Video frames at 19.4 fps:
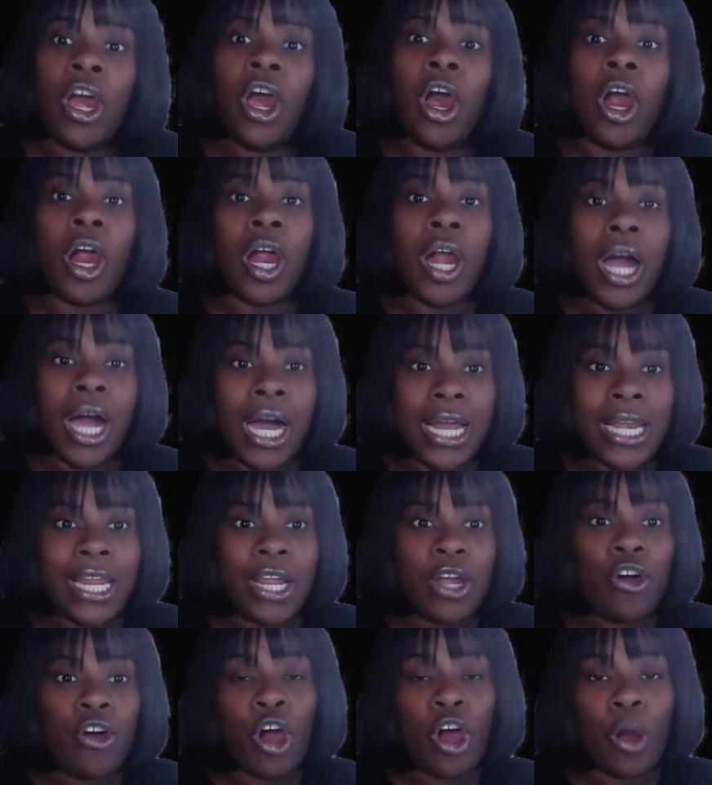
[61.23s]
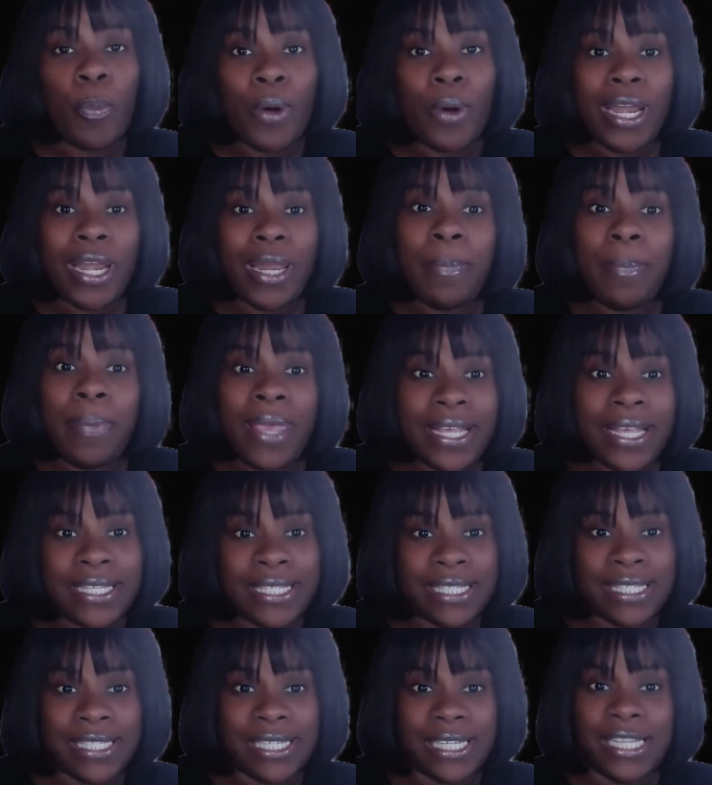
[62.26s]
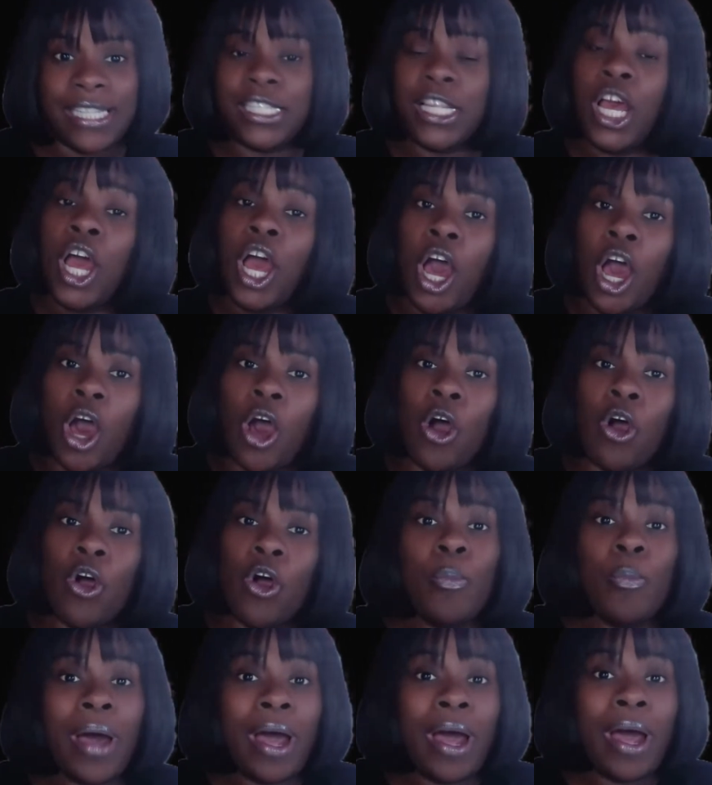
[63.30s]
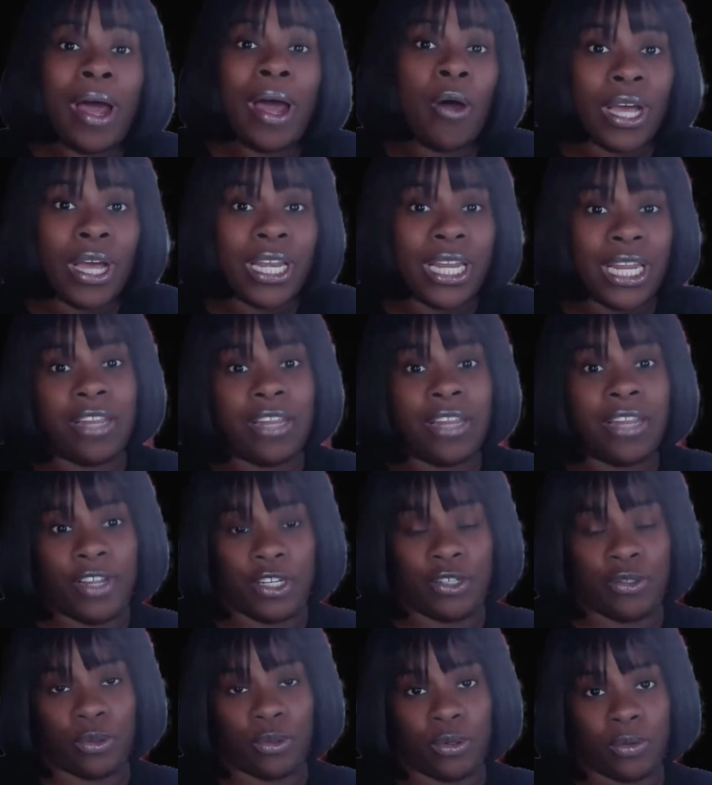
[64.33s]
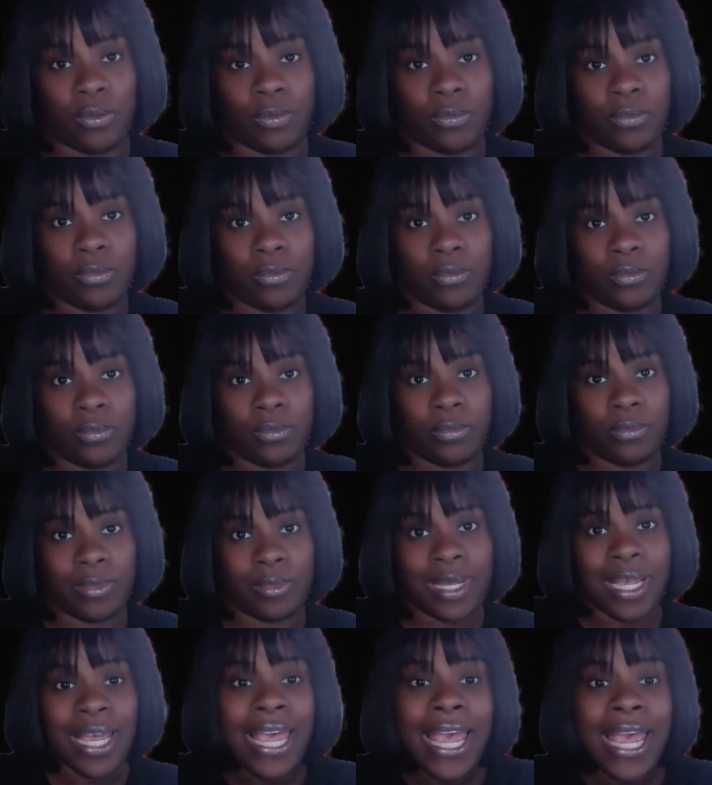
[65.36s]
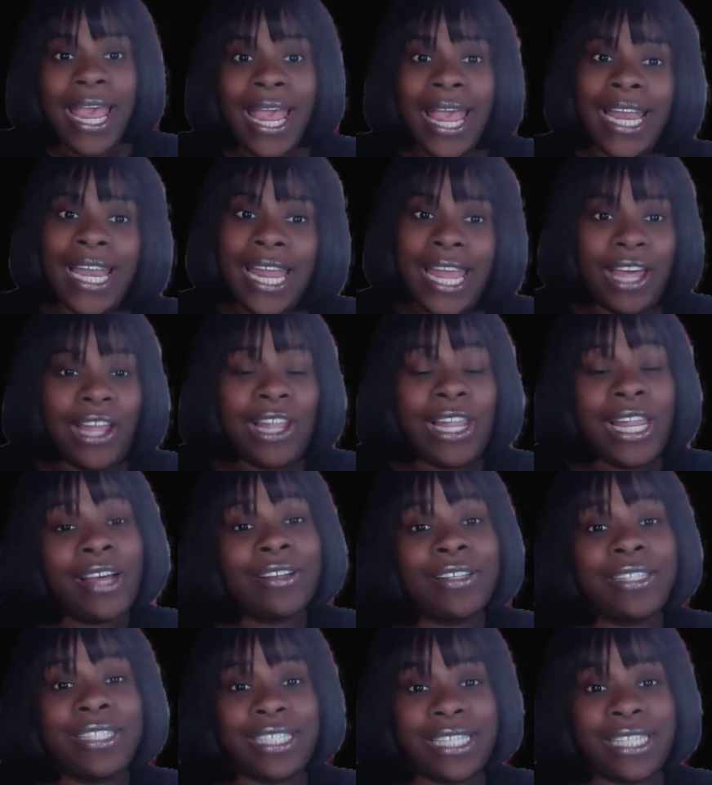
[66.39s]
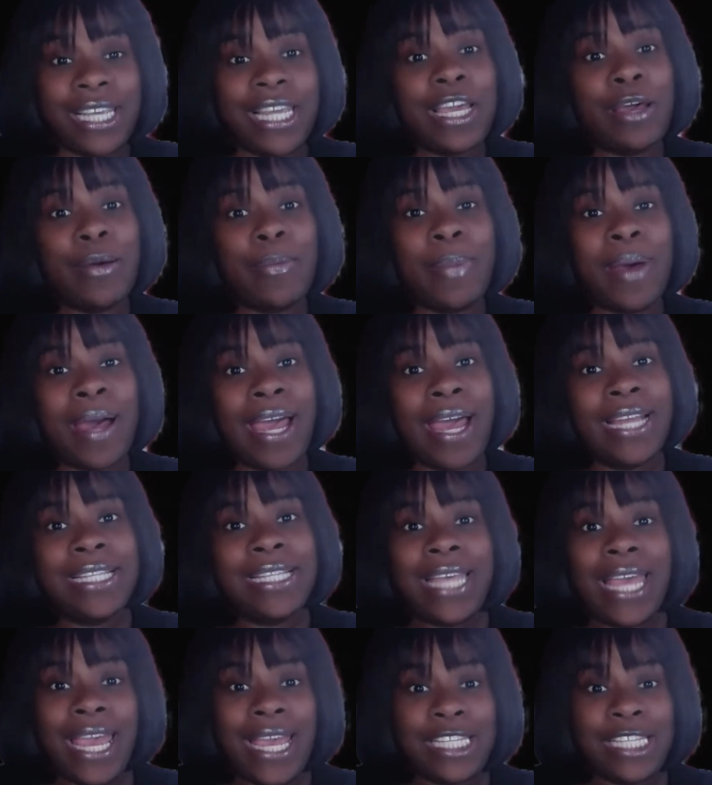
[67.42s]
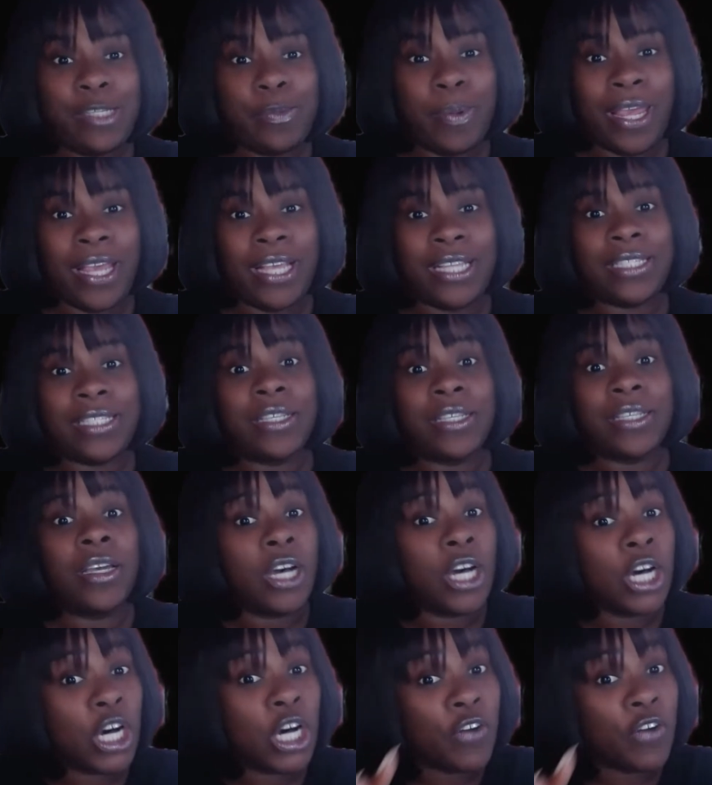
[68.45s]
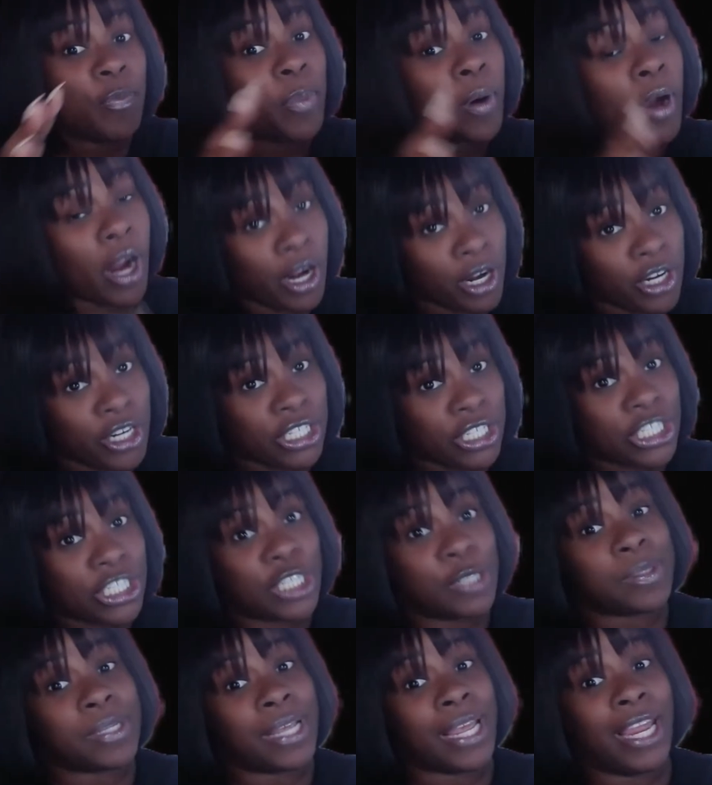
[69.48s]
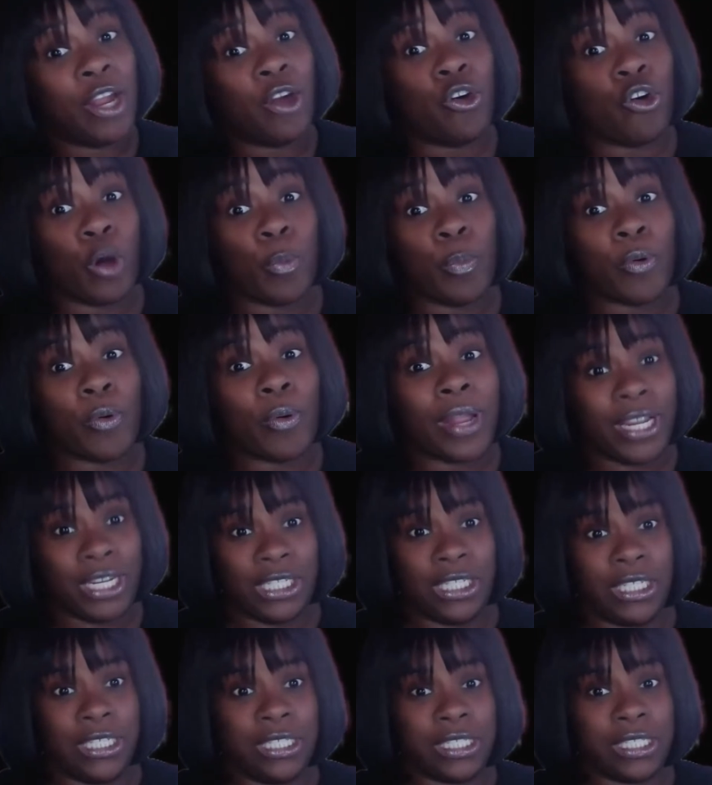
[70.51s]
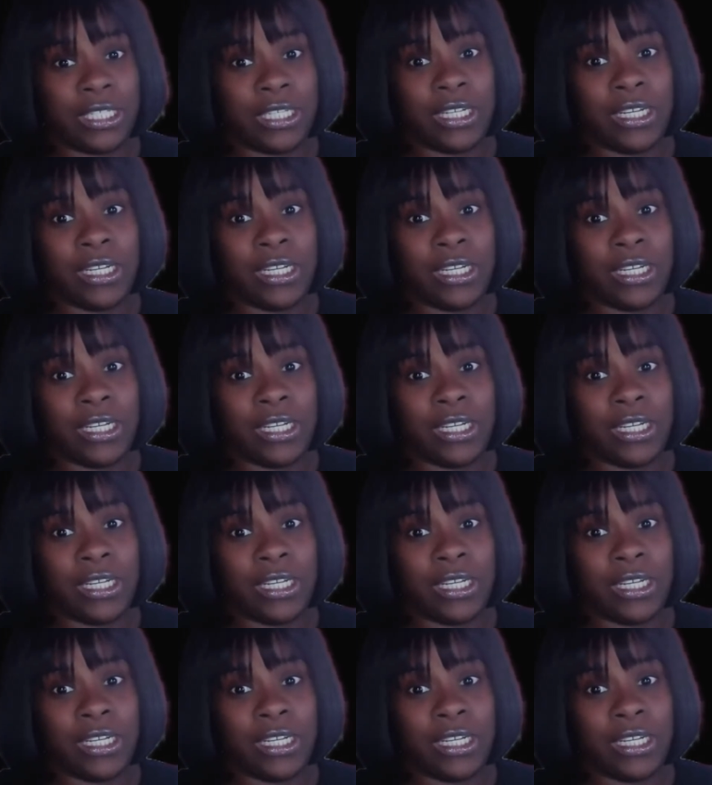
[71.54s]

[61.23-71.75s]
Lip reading: are unincorporated businesses owned by one individual. An LLC combines aspects of partnerships and corporations.